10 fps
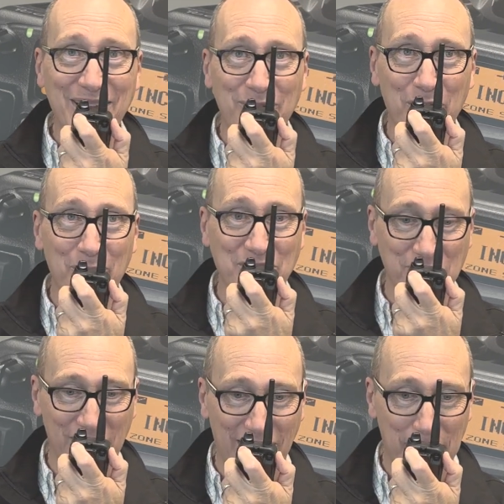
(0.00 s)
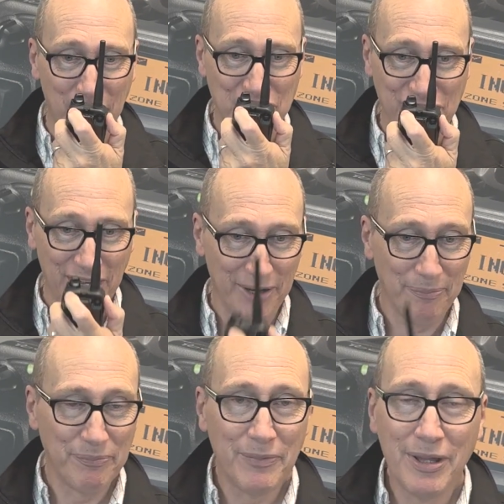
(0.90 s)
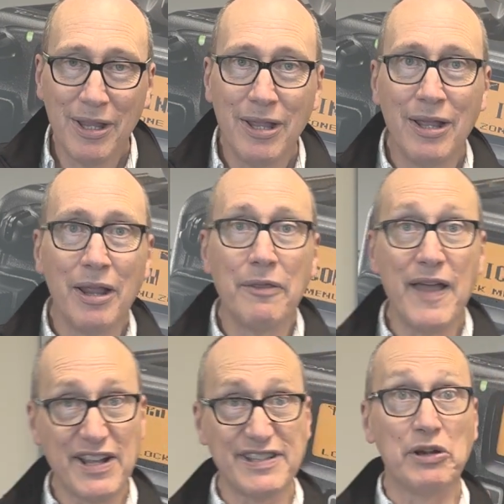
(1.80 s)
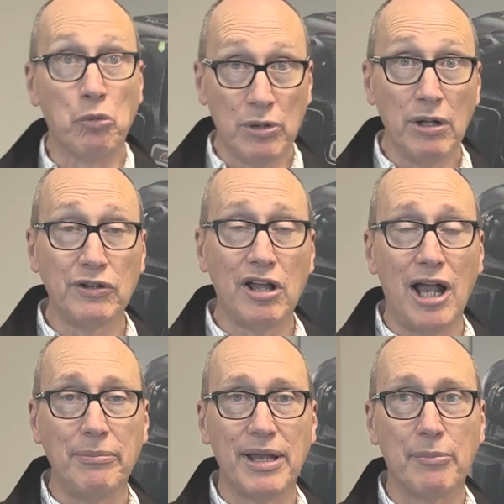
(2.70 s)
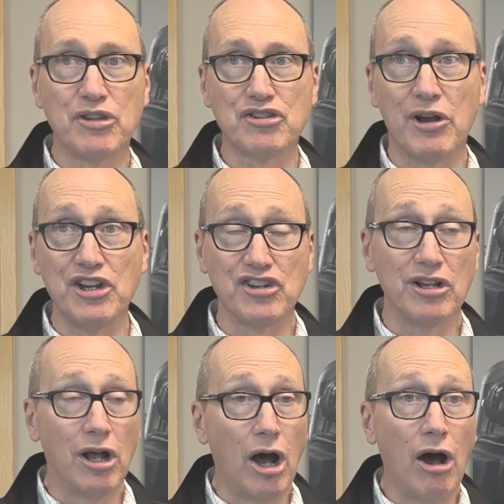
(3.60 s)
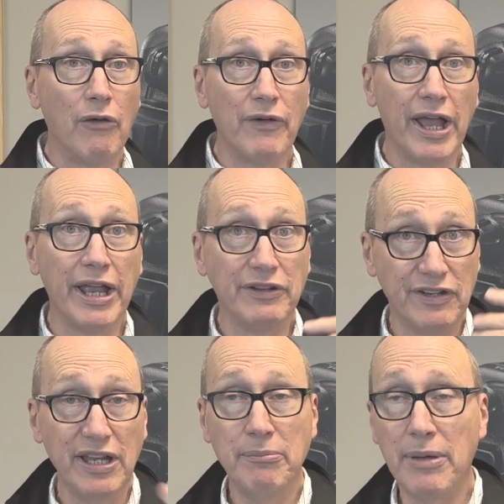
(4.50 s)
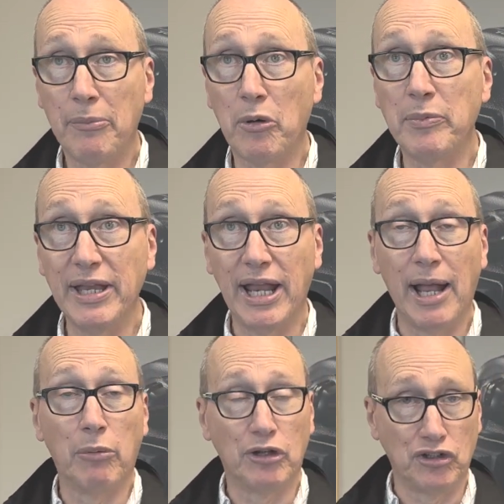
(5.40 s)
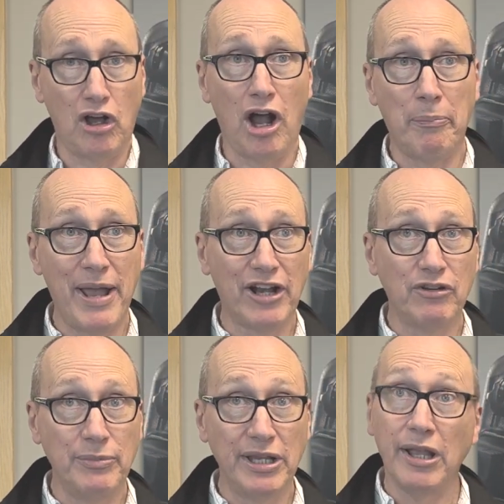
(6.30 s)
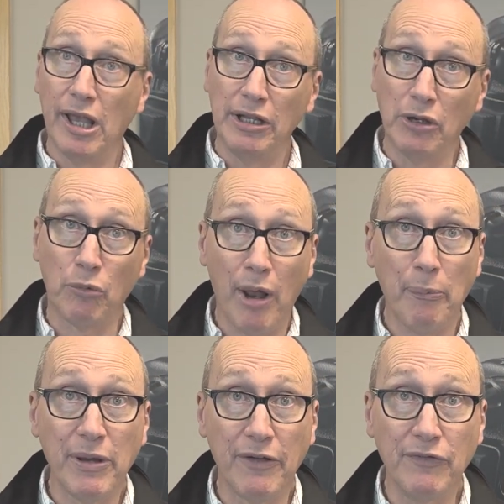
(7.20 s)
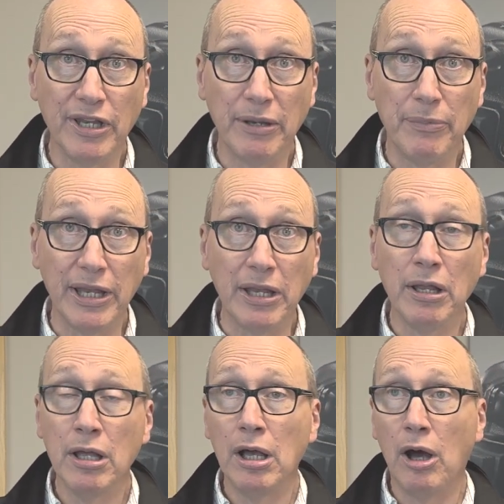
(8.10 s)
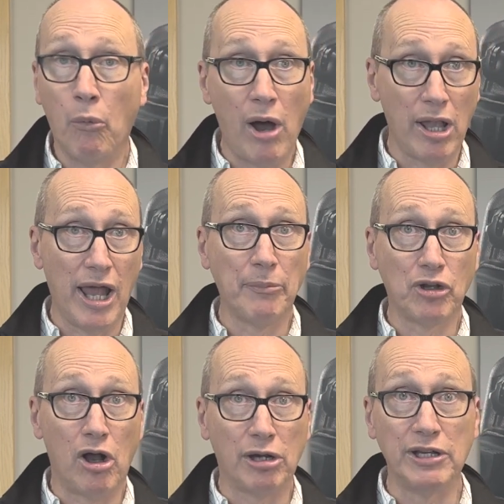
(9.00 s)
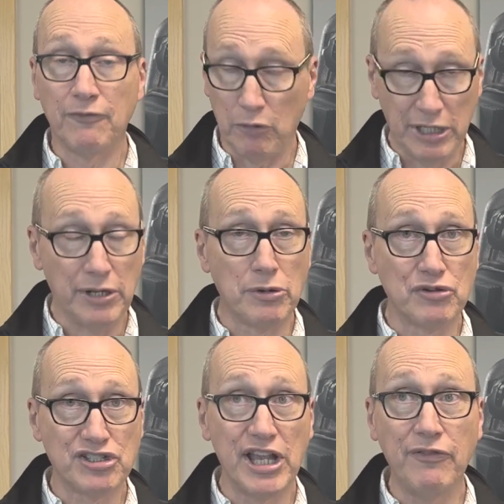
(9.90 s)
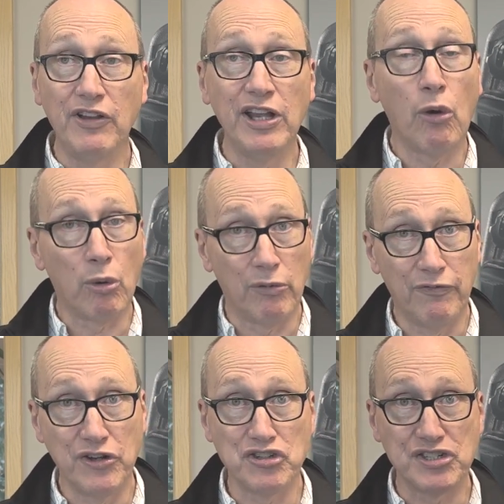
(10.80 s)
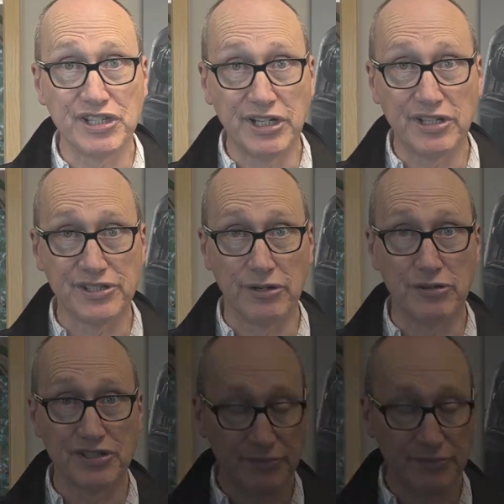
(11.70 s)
you very much, Greg. I appreciate it. That's a real-time demonstration of a team member being able to talk back to me and interrupt me if need be while I'm talking for either safety or efficiency concerns.